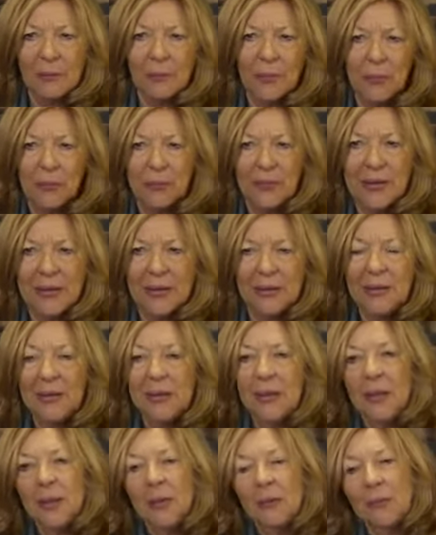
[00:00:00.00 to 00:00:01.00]
moving
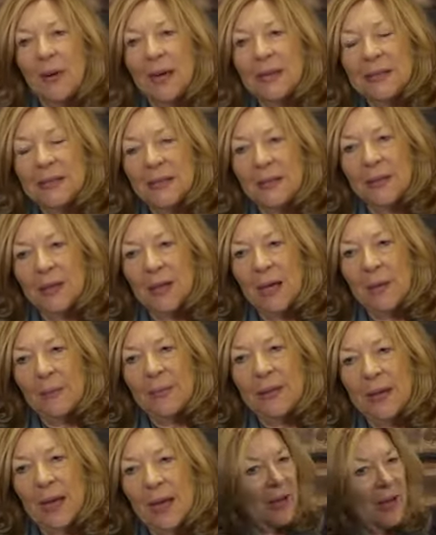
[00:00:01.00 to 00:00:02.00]
writer. I
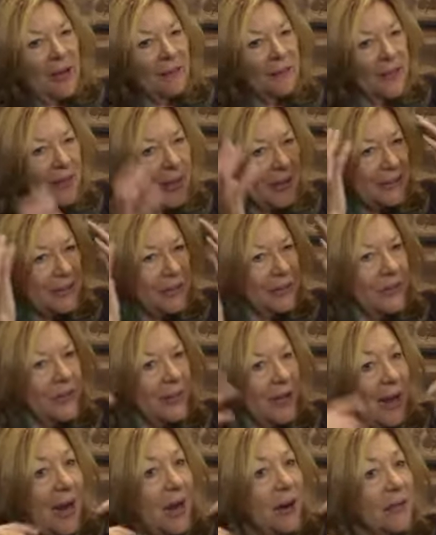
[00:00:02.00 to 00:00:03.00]
mean, I have the idea and
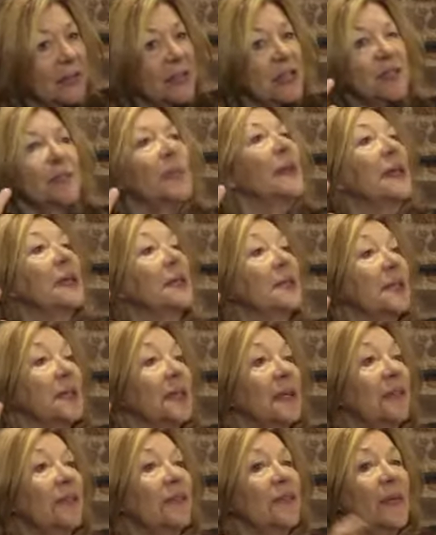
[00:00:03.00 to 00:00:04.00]
the characters begin to
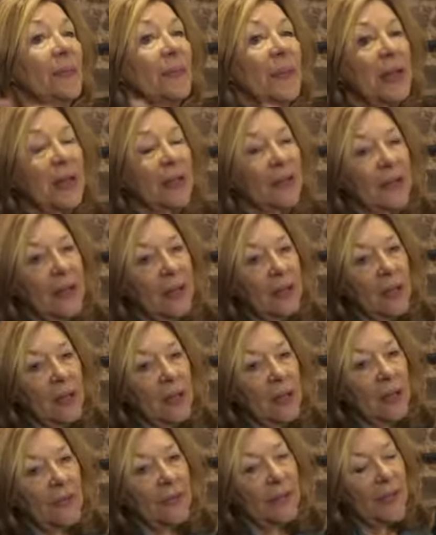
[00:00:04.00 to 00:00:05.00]
live for me, and
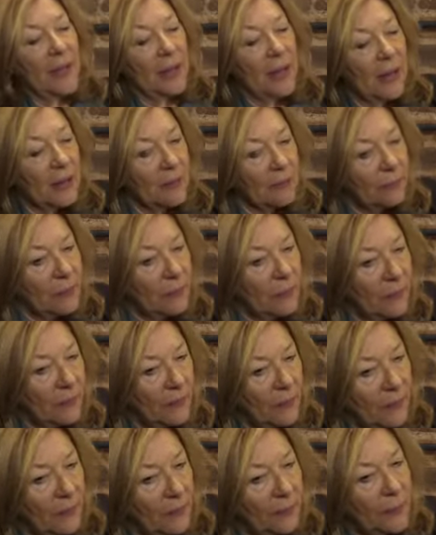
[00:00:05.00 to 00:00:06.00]
then I
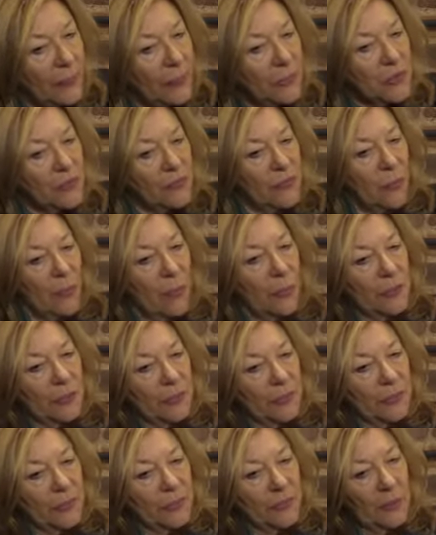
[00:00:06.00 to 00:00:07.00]
push forward
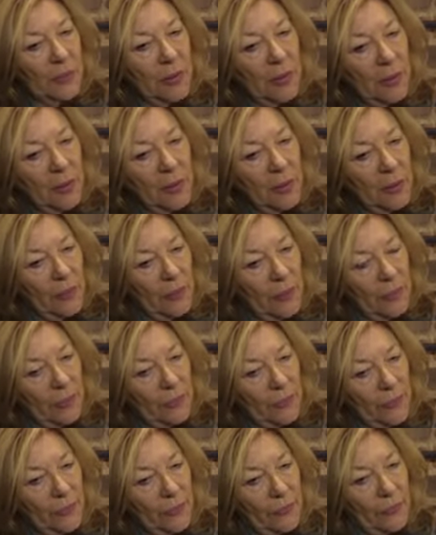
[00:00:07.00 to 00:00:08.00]

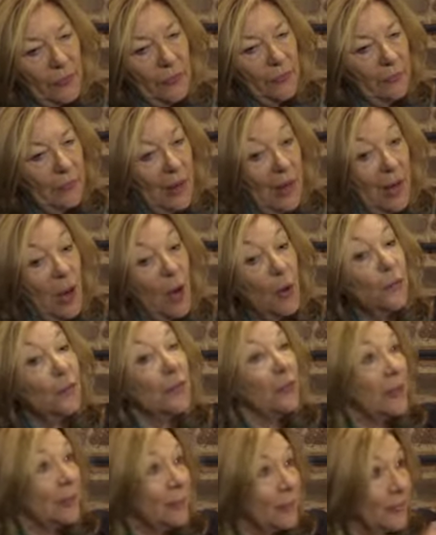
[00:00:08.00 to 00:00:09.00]
with
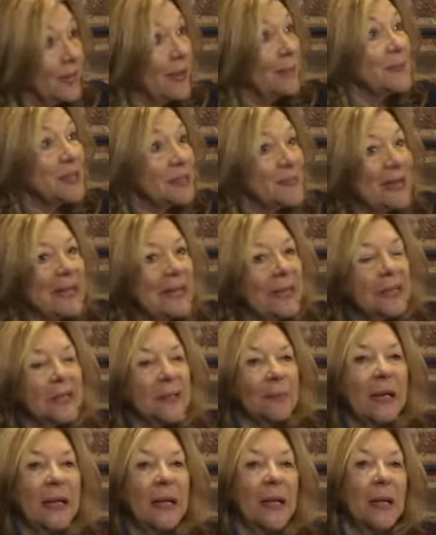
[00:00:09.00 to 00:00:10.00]
them speaking
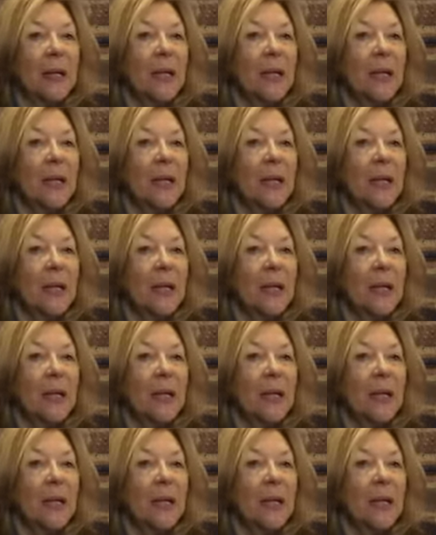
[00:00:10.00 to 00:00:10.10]
to me.